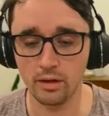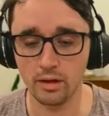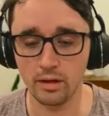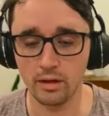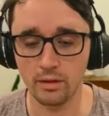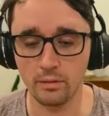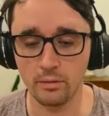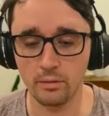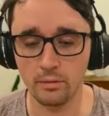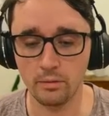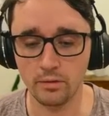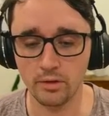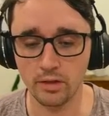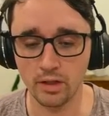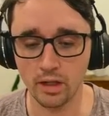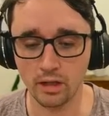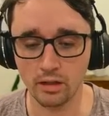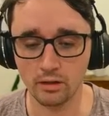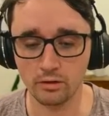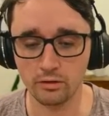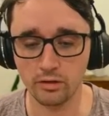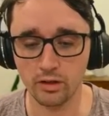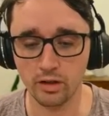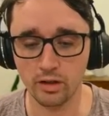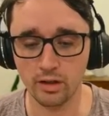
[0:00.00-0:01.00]

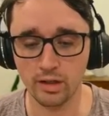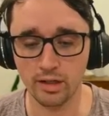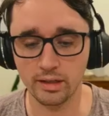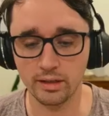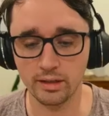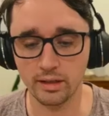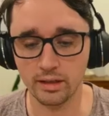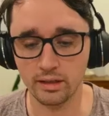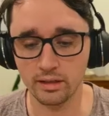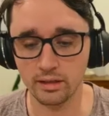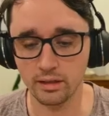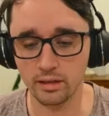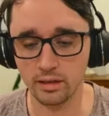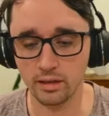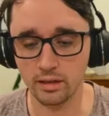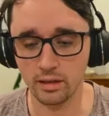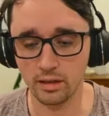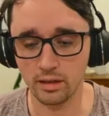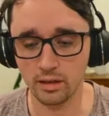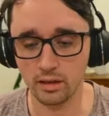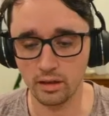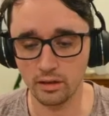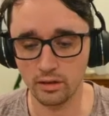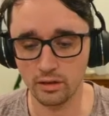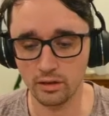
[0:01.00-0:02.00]
nullifying
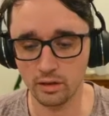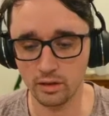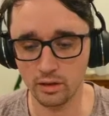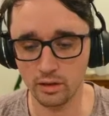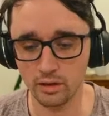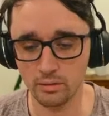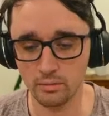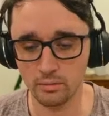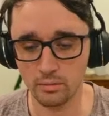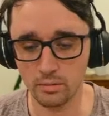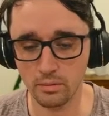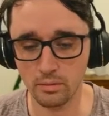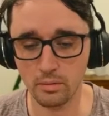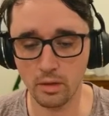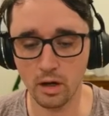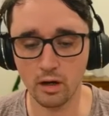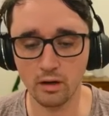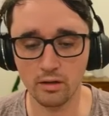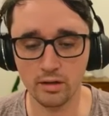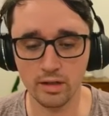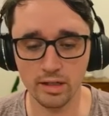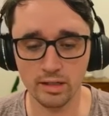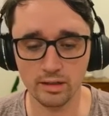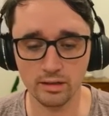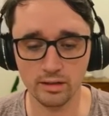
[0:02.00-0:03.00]
the
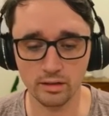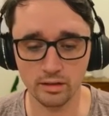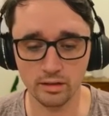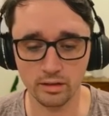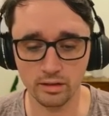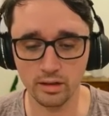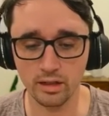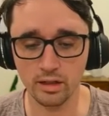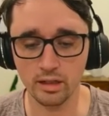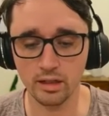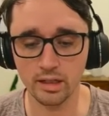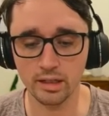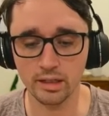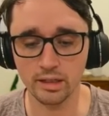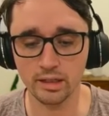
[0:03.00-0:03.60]
Mahrez and Sterling,